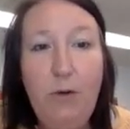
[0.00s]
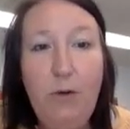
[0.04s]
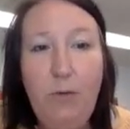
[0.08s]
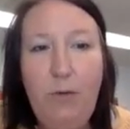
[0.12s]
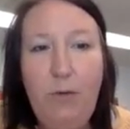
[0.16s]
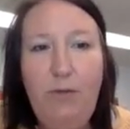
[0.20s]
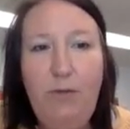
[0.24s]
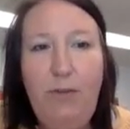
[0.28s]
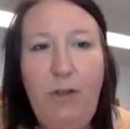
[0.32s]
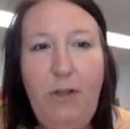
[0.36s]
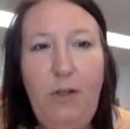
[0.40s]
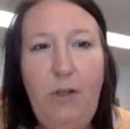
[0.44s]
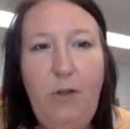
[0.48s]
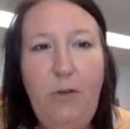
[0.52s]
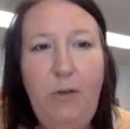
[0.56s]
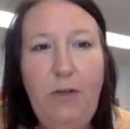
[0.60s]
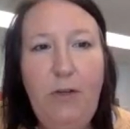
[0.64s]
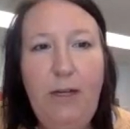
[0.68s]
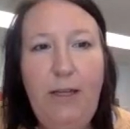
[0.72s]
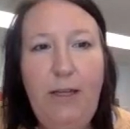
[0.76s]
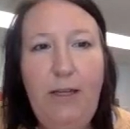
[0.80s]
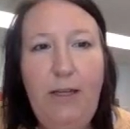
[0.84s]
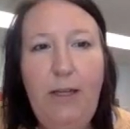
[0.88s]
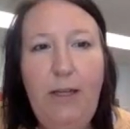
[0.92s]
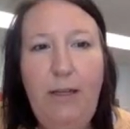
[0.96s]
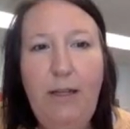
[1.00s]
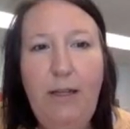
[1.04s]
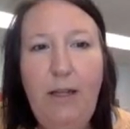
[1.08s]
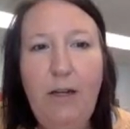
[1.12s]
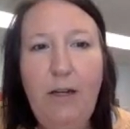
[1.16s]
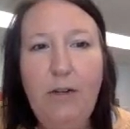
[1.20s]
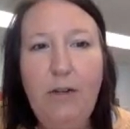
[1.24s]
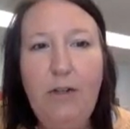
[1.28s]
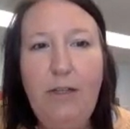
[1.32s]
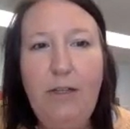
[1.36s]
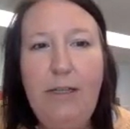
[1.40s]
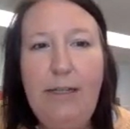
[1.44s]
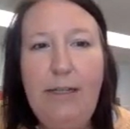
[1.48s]
or reviewed, and then
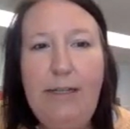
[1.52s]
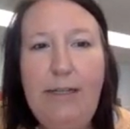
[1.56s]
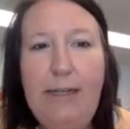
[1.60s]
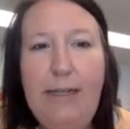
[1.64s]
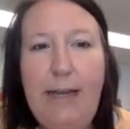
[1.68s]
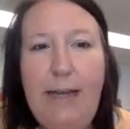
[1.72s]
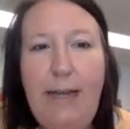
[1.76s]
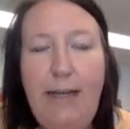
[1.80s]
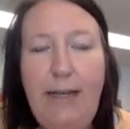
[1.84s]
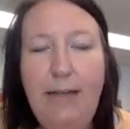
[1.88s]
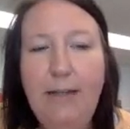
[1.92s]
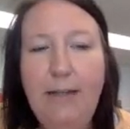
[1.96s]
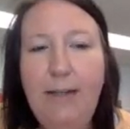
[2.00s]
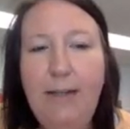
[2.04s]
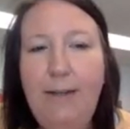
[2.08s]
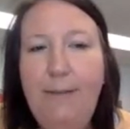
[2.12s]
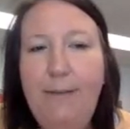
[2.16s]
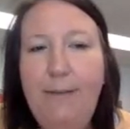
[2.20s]
there's the date.